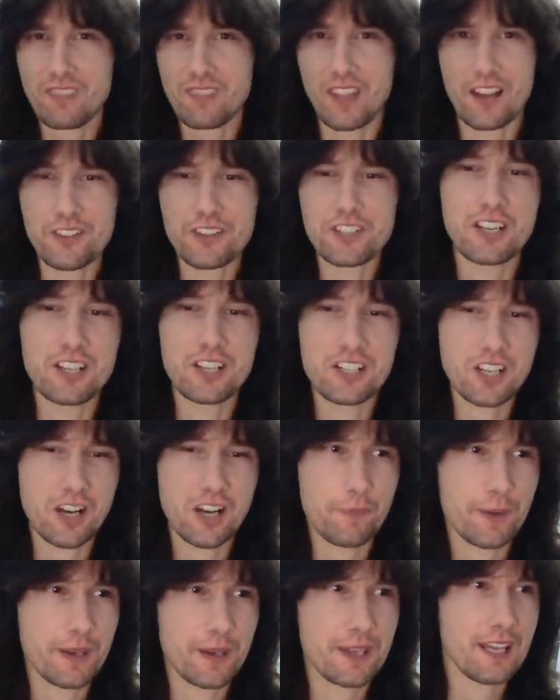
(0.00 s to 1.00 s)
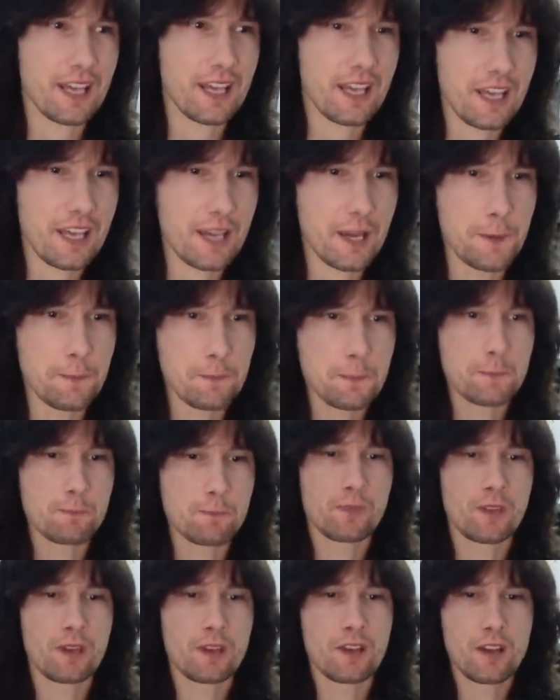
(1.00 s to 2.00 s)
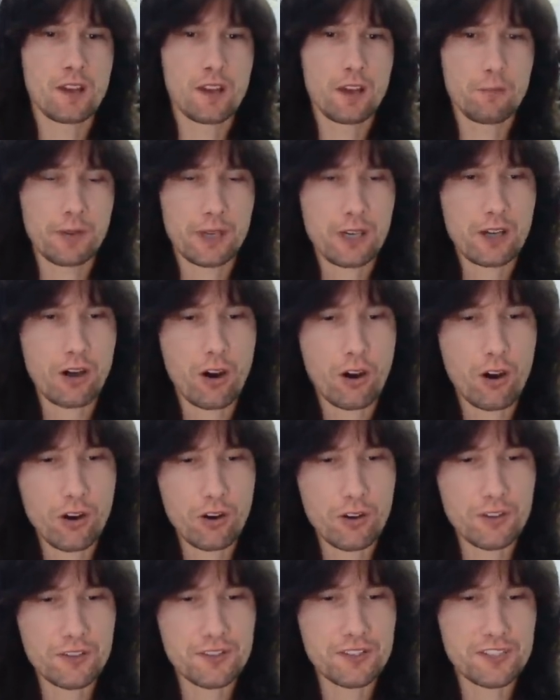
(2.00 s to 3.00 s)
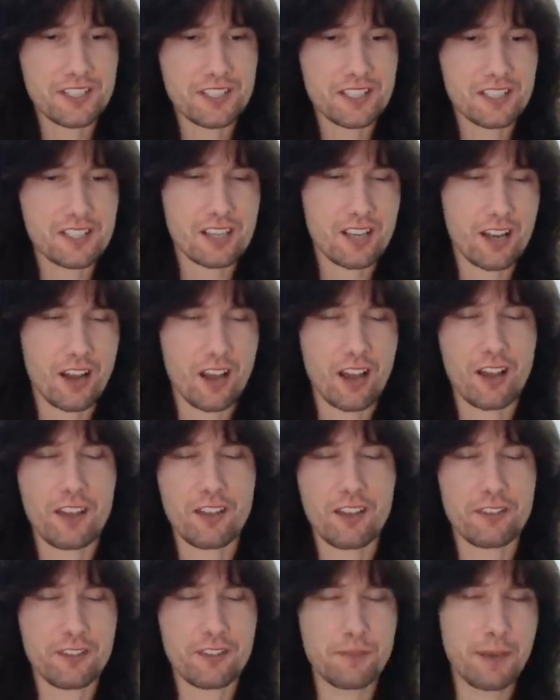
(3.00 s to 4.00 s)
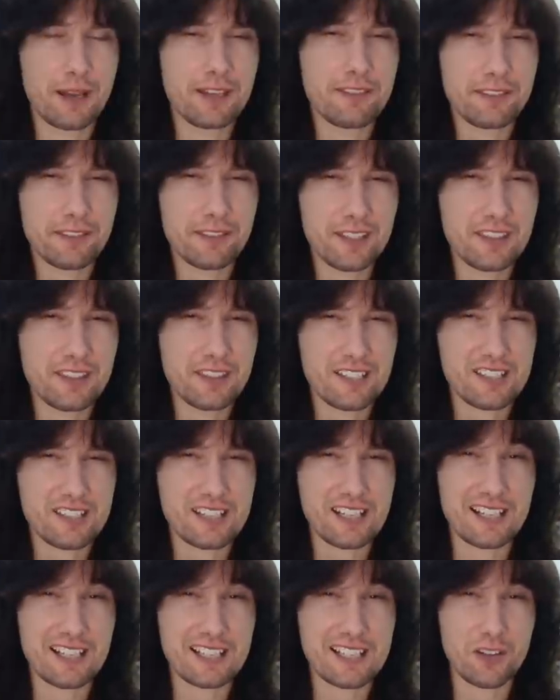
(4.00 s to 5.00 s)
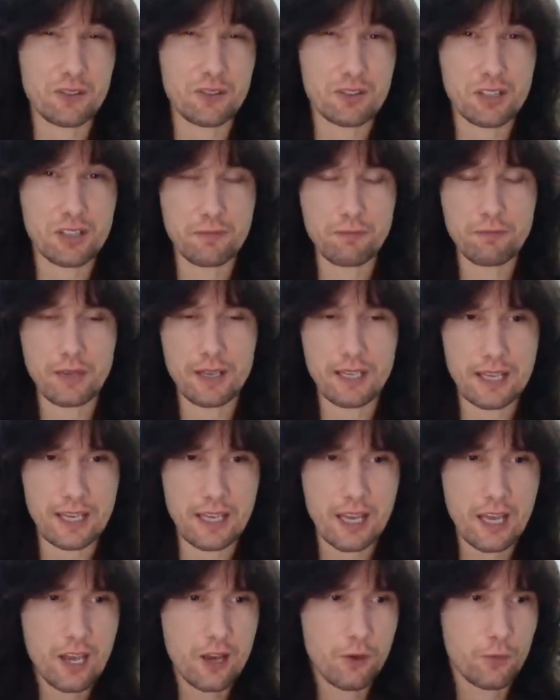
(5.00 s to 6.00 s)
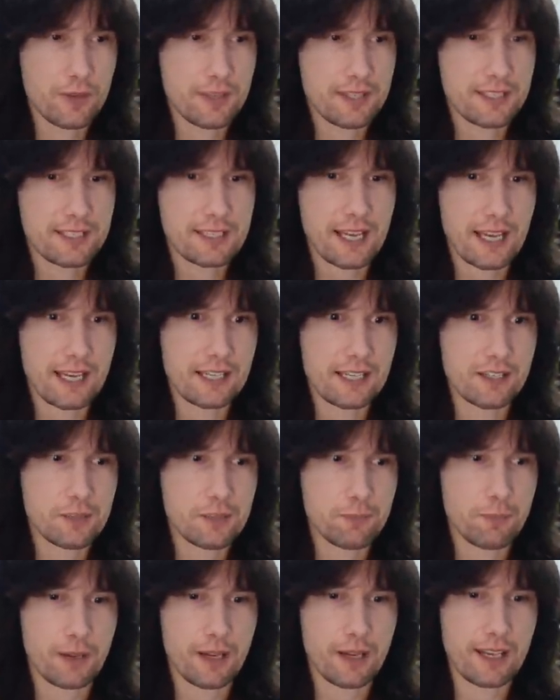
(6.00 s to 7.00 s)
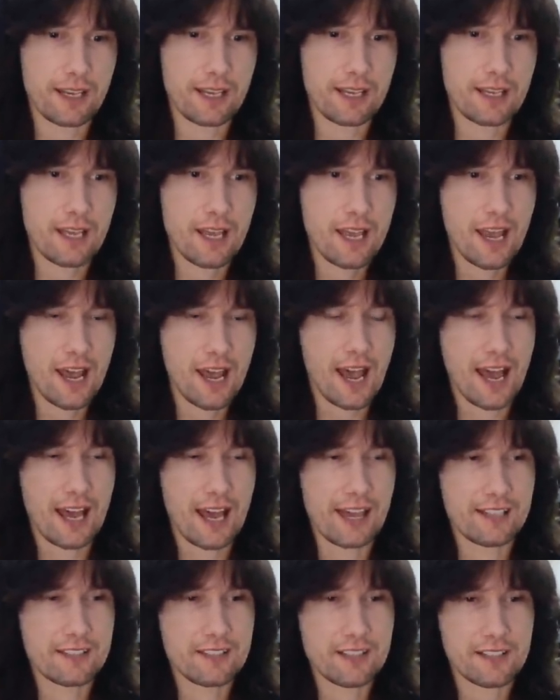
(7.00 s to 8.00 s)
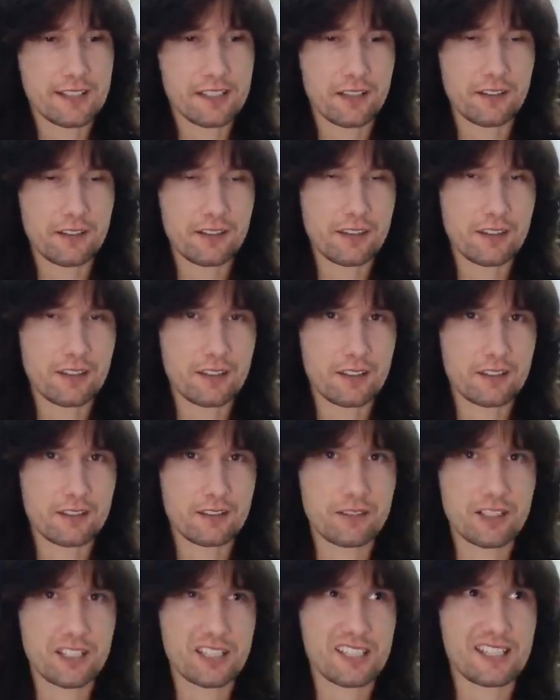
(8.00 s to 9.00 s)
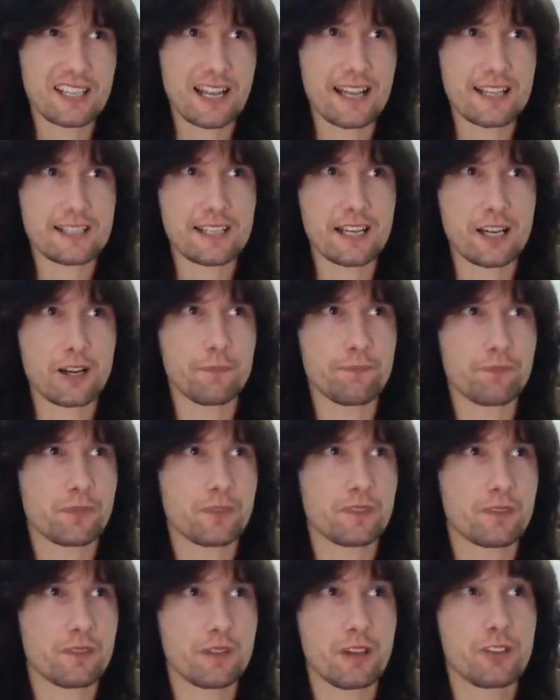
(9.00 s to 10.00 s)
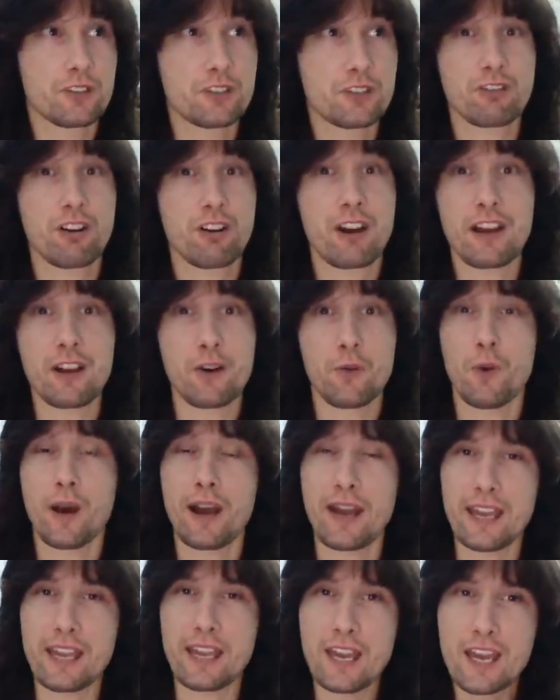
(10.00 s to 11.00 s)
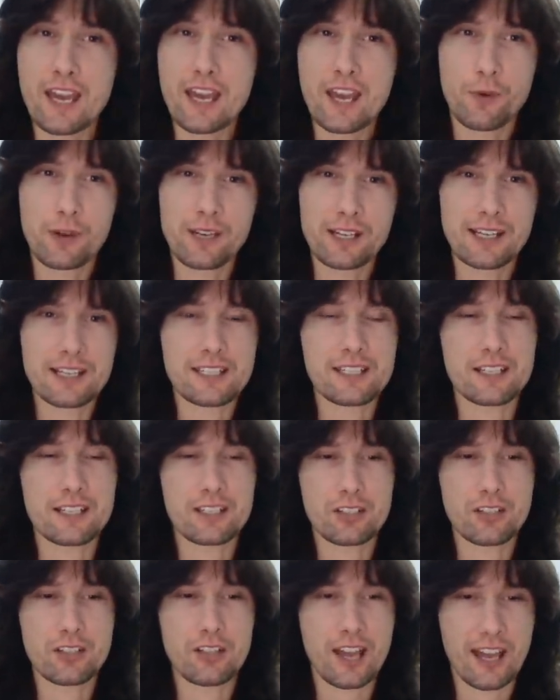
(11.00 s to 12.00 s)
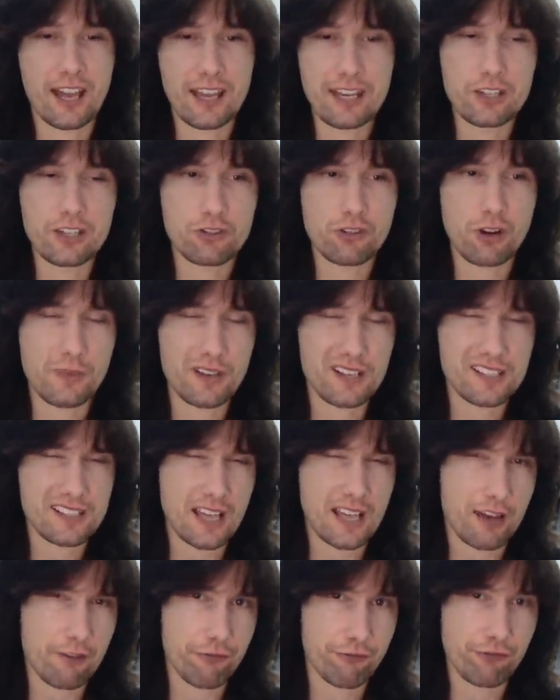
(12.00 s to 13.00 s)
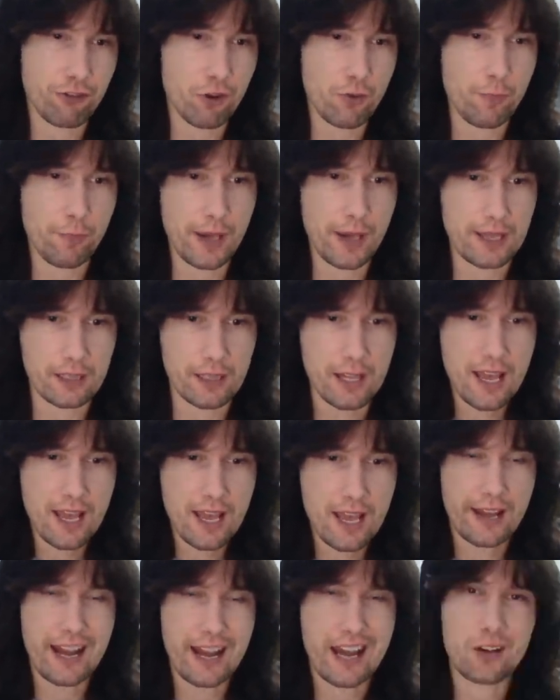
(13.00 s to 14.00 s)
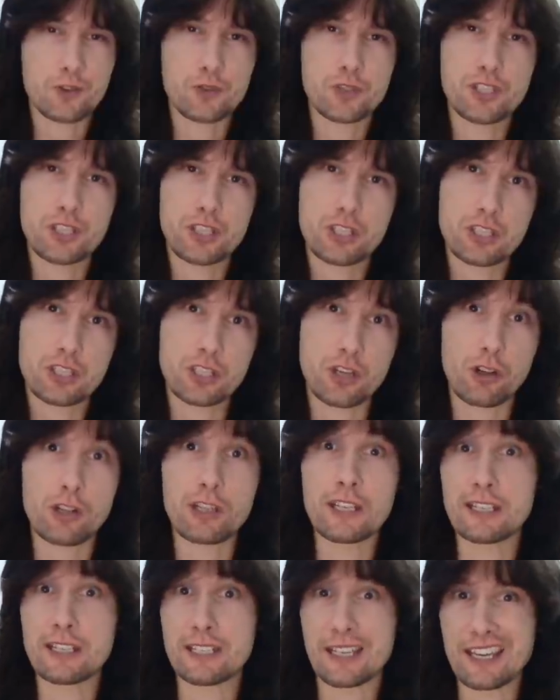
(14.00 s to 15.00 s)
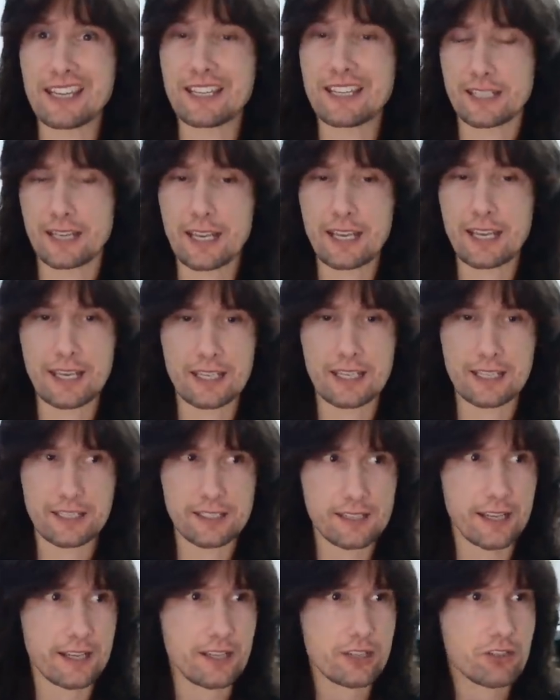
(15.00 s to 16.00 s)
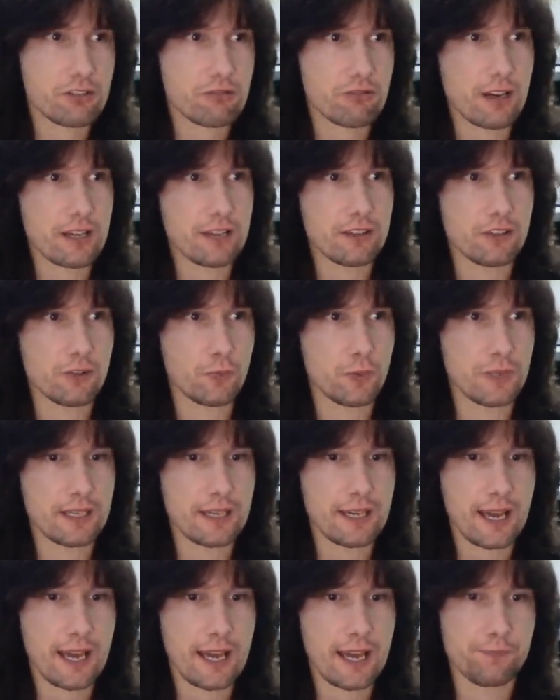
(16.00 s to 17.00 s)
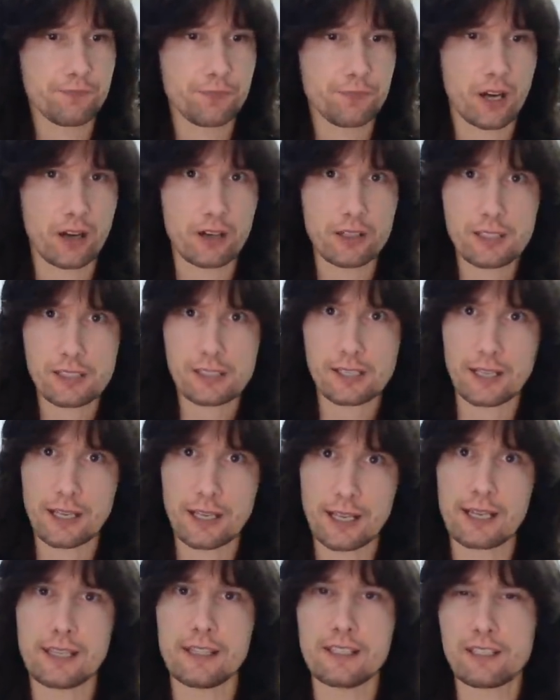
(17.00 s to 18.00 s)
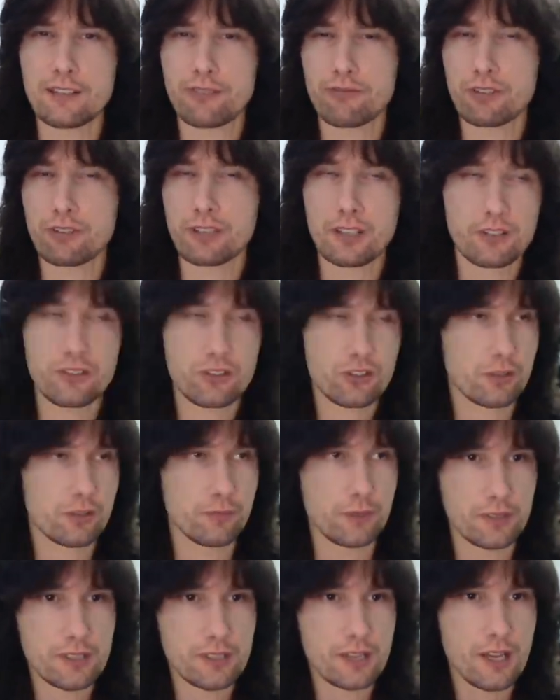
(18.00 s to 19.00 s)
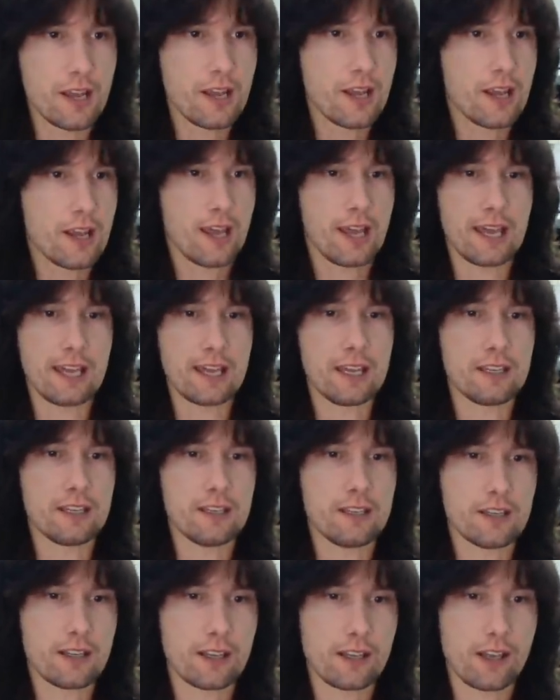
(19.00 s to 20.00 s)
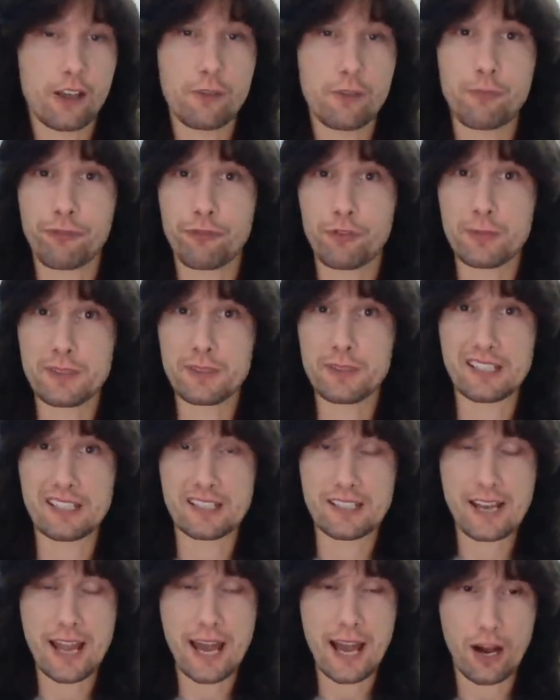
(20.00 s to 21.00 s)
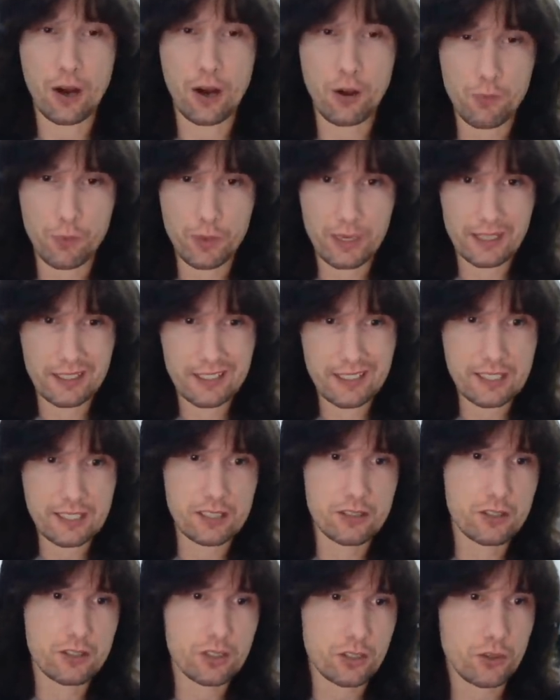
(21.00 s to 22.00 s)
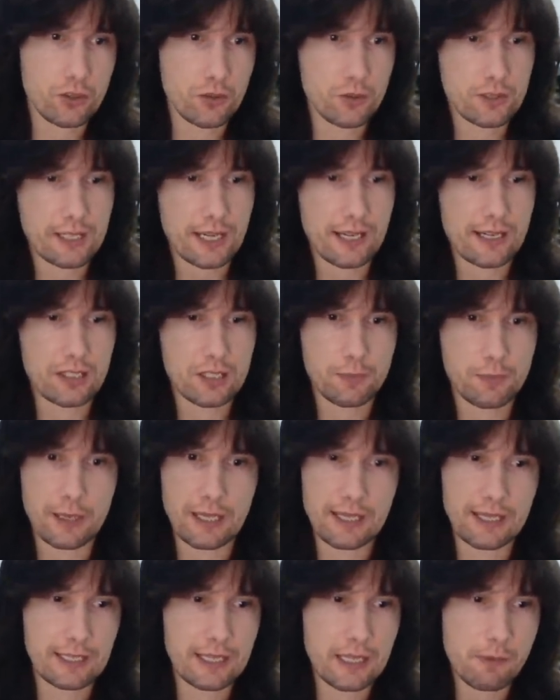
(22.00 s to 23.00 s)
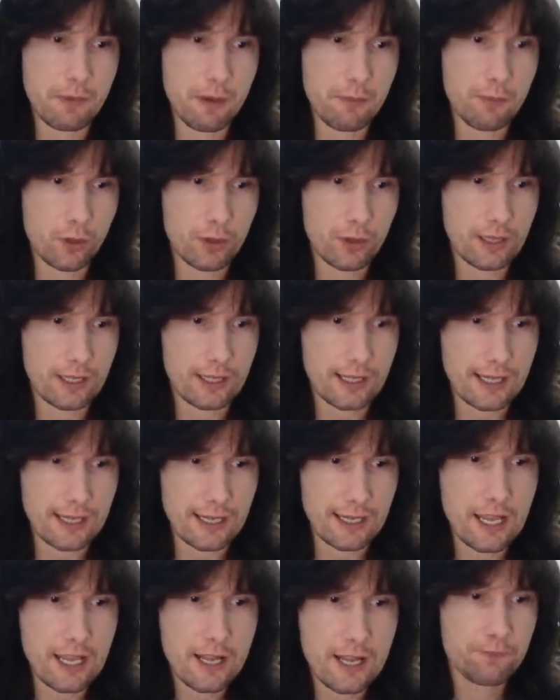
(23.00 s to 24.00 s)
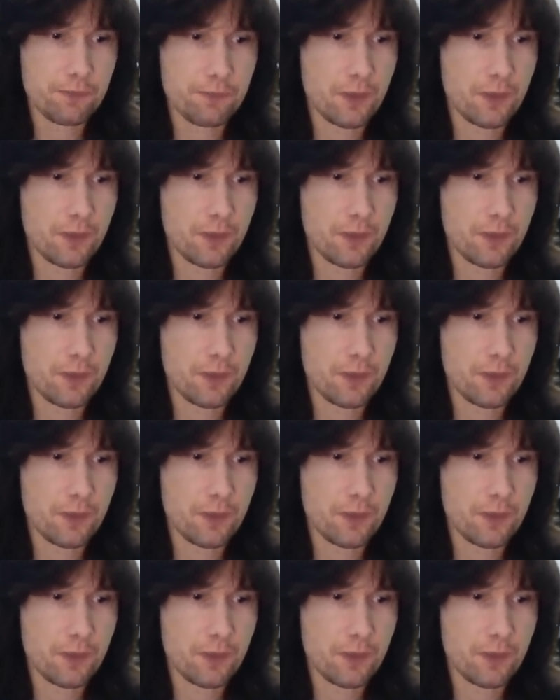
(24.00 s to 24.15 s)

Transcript: I'm just going to jump in here because the main thing that stands out to me with Taylor's playing, and something that just stands out straight away when you're listening to any drummer, is that foot pedal and how solid it is. And it's great that we can isolate the different instruments in live performances now, and we can listen to Taylor's playing a little bit more clearly.